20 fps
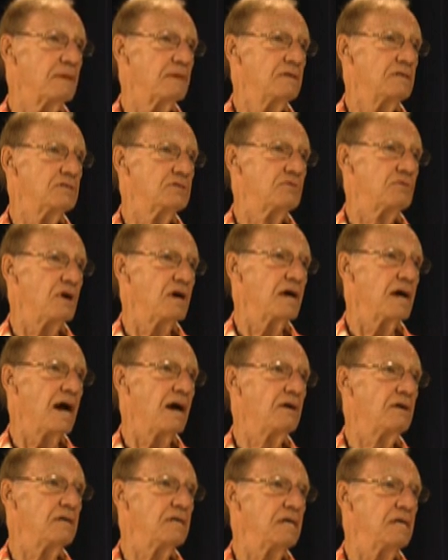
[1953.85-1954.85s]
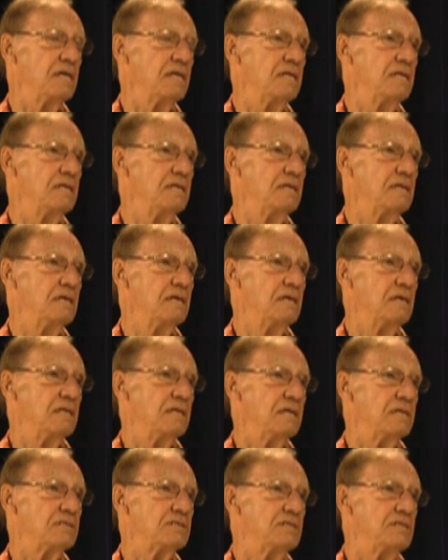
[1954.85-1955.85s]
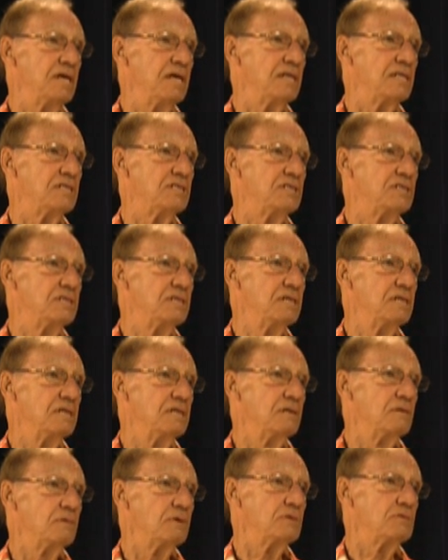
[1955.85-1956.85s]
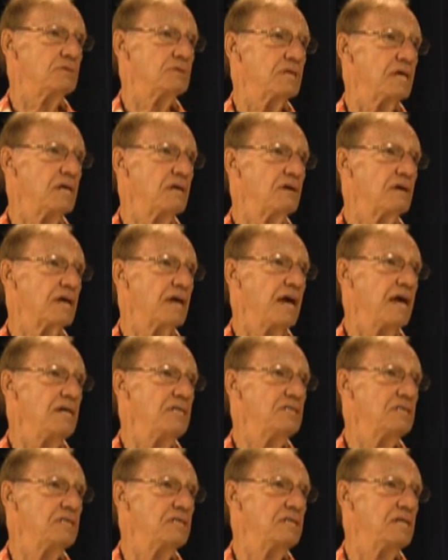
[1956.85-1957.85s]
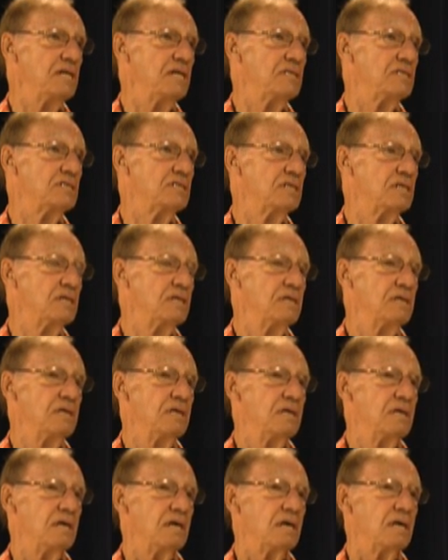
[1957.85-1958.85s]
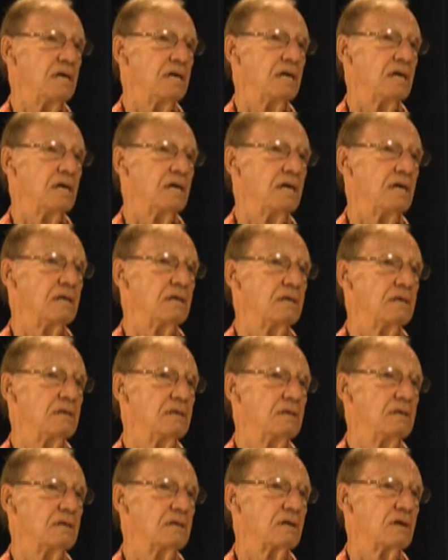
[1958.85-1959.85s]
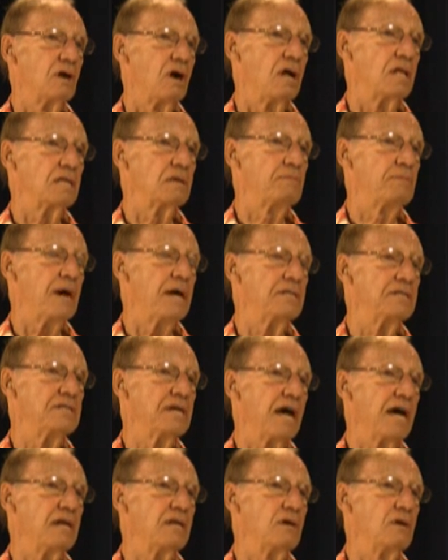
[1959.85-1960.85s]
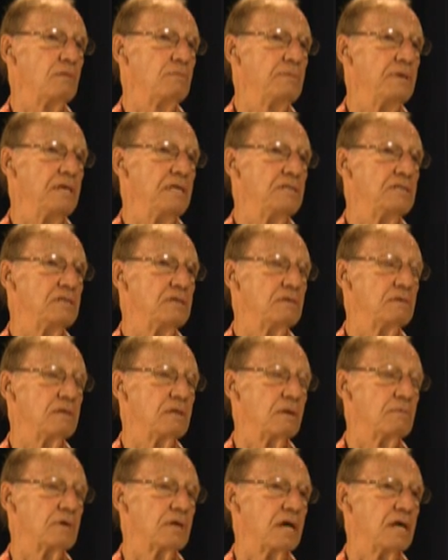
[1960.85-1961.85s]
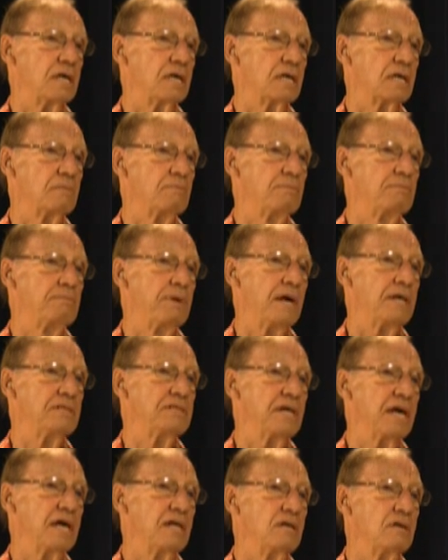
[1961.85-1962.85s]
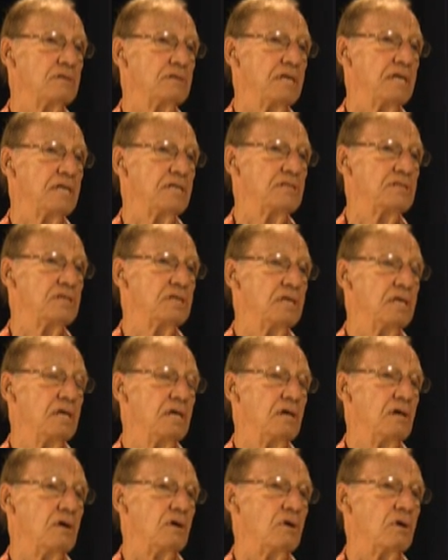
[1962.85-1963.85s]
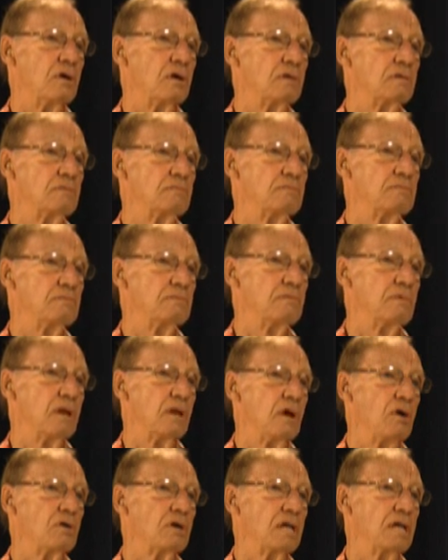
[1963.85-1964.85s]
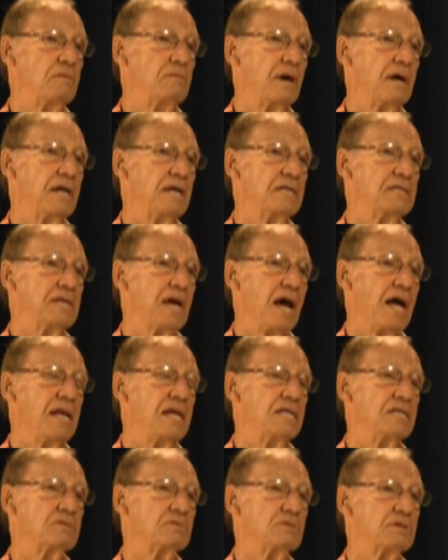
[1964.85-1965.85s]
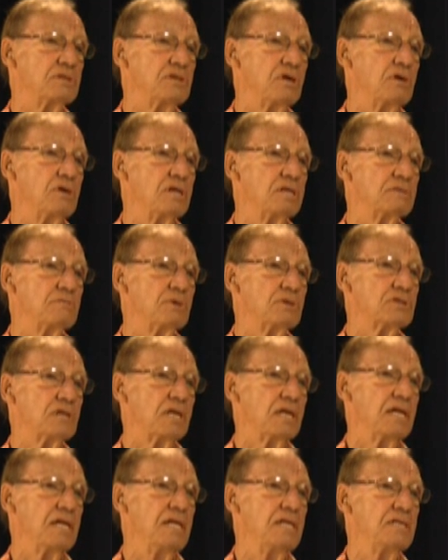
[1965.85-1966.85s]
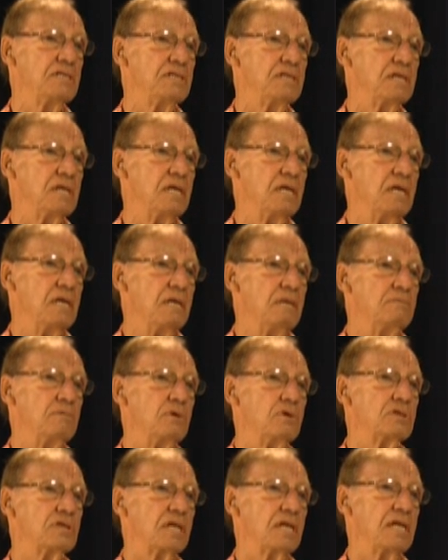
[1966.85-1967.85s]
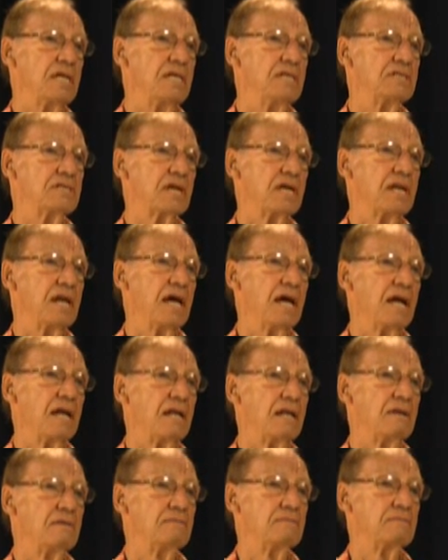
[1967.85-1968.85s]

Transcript: strung out in this ditch, which was an irrigation ditch uh, called the Pantano Beach, the Pantano Ditch, or locally by the Italians was known as Mussolini's, Mussolini's Canal.